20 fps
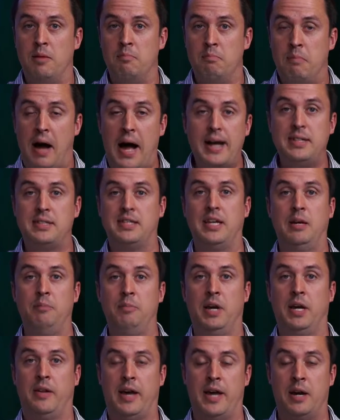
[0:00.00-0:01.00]
My team,
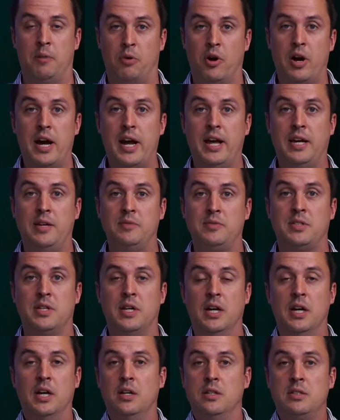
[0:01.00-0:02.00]
the Atlanta Braves,
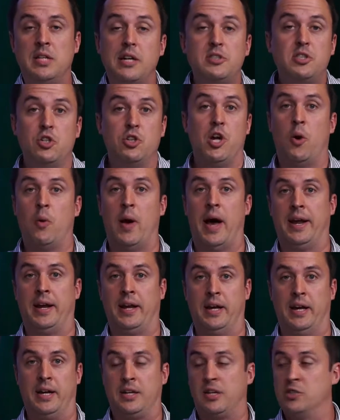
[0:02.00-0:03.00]
doesn't know how to
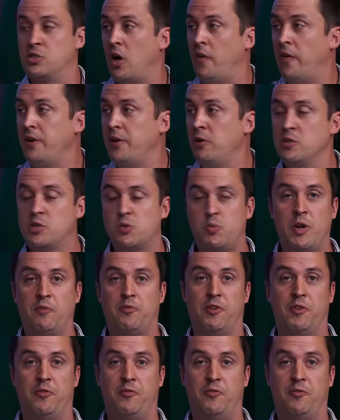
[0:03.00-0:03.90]
hit because all they do is swing for the